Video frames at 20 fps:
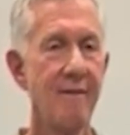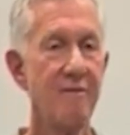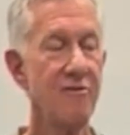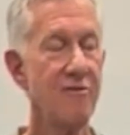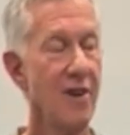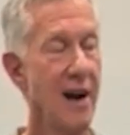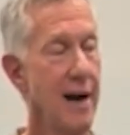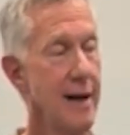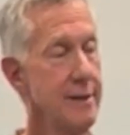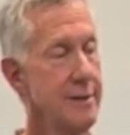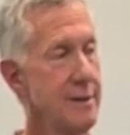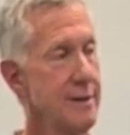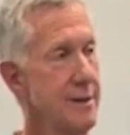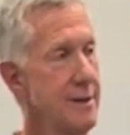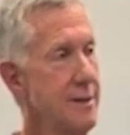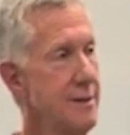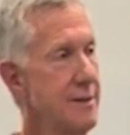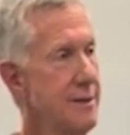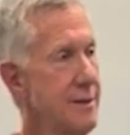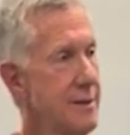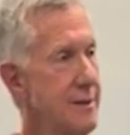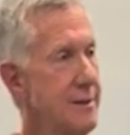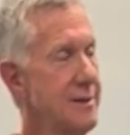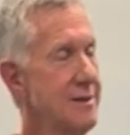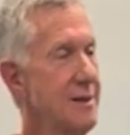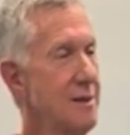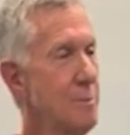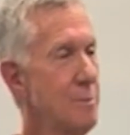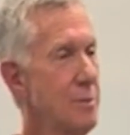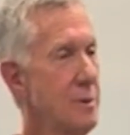Finally, the thing's
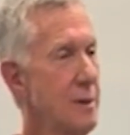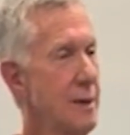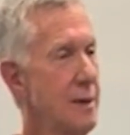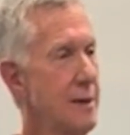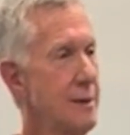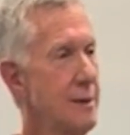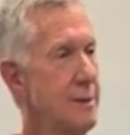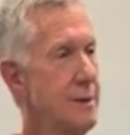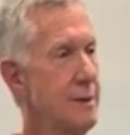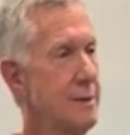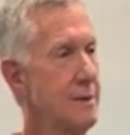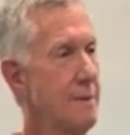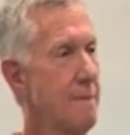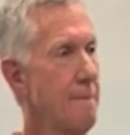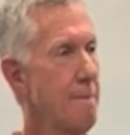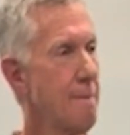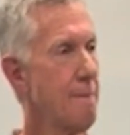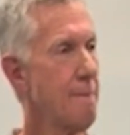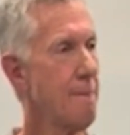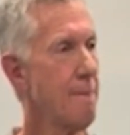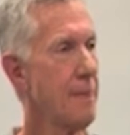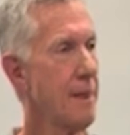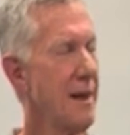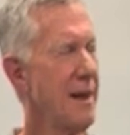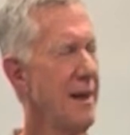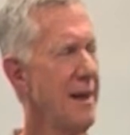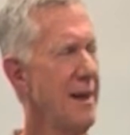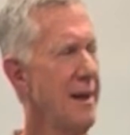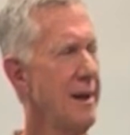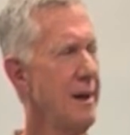unplugged,
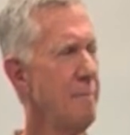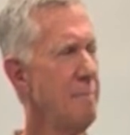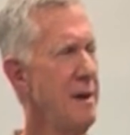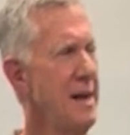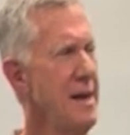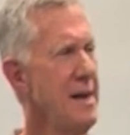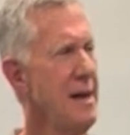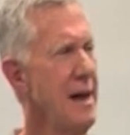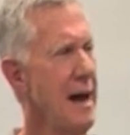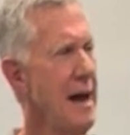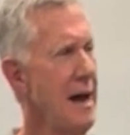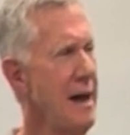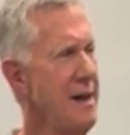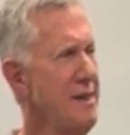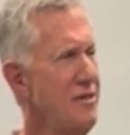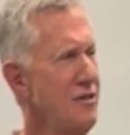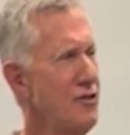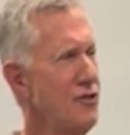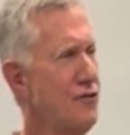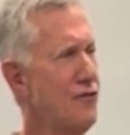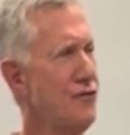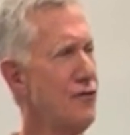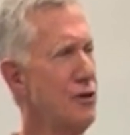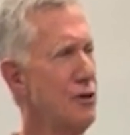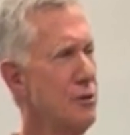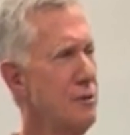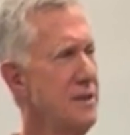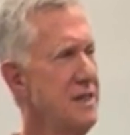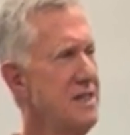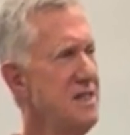and this
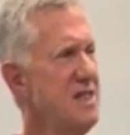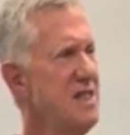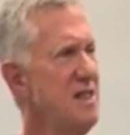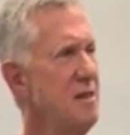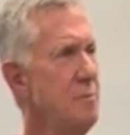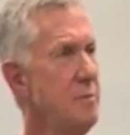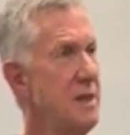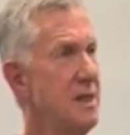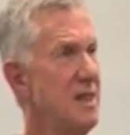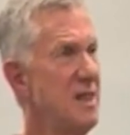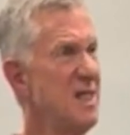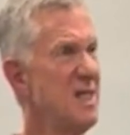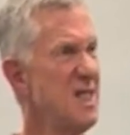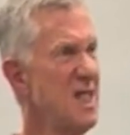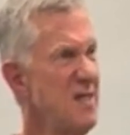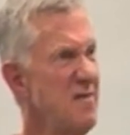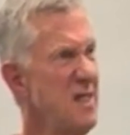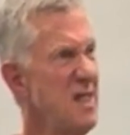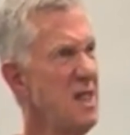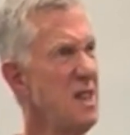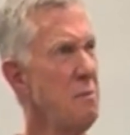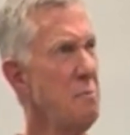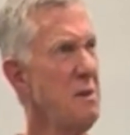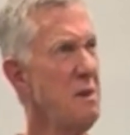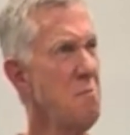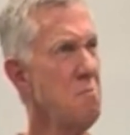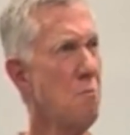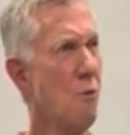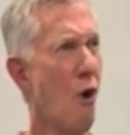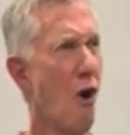fury is in me, and it's even in
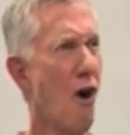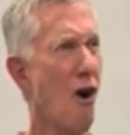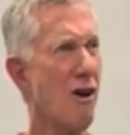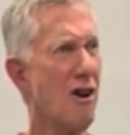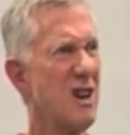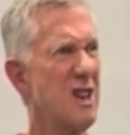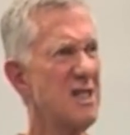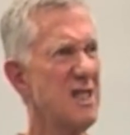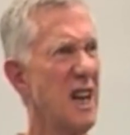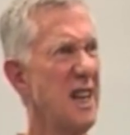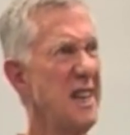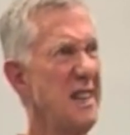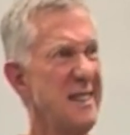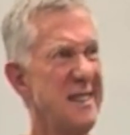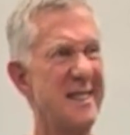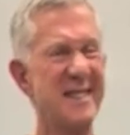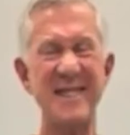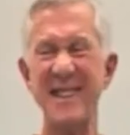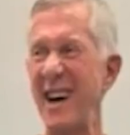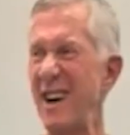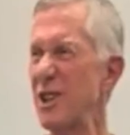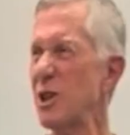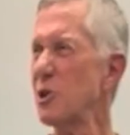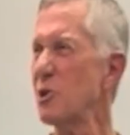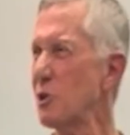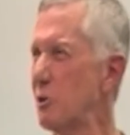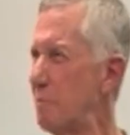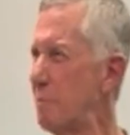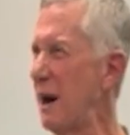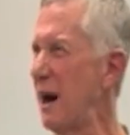me more because I didn't tell
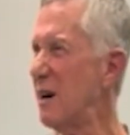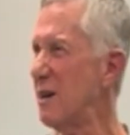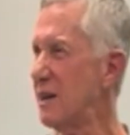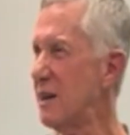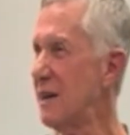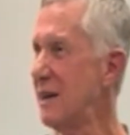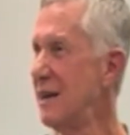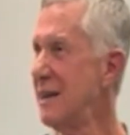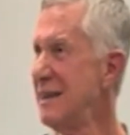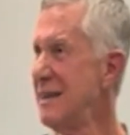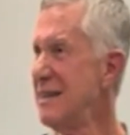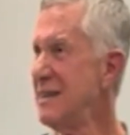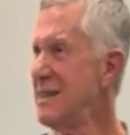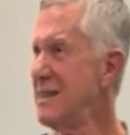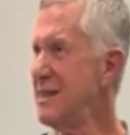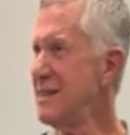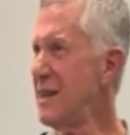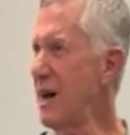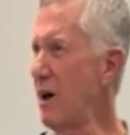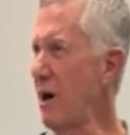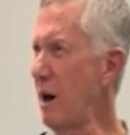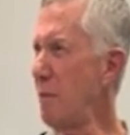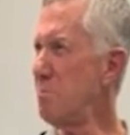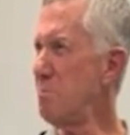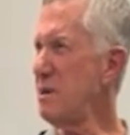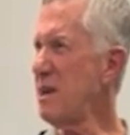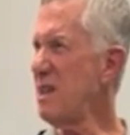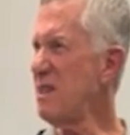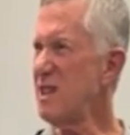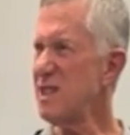her about it. And now I'm
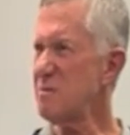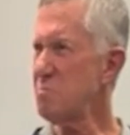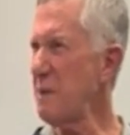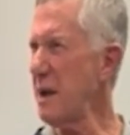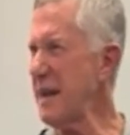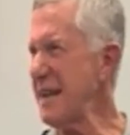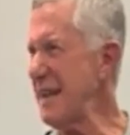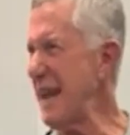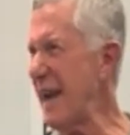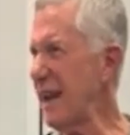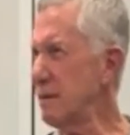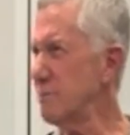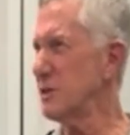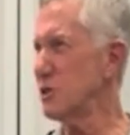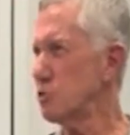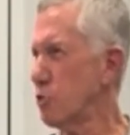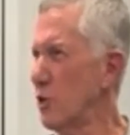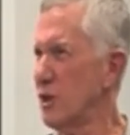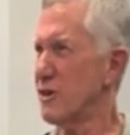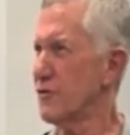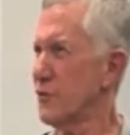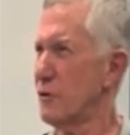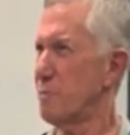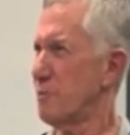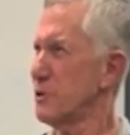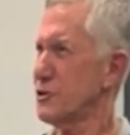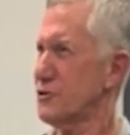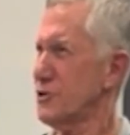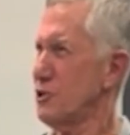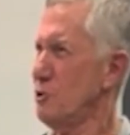being this magnanimous, wonderful
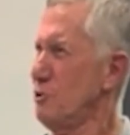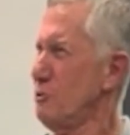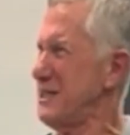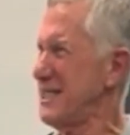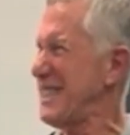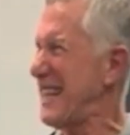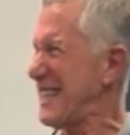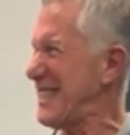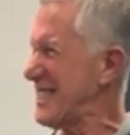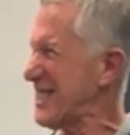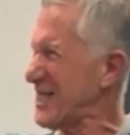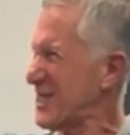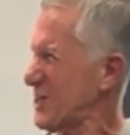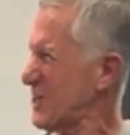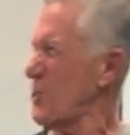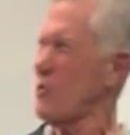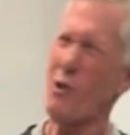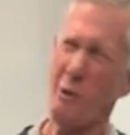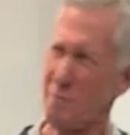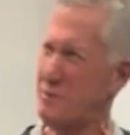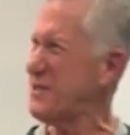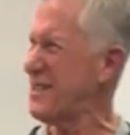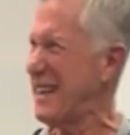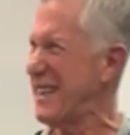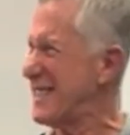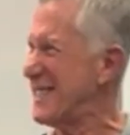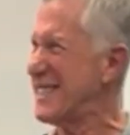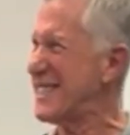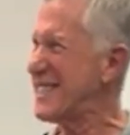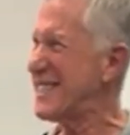person who is like so
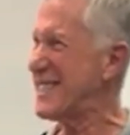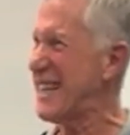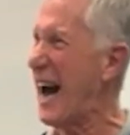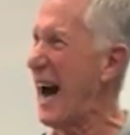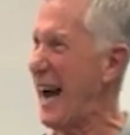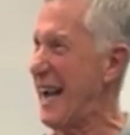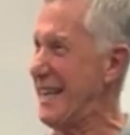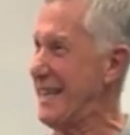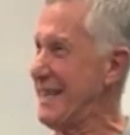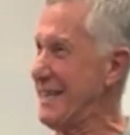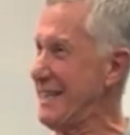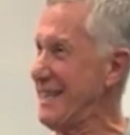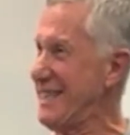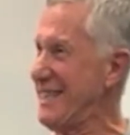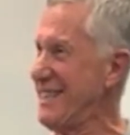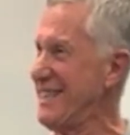upset inside.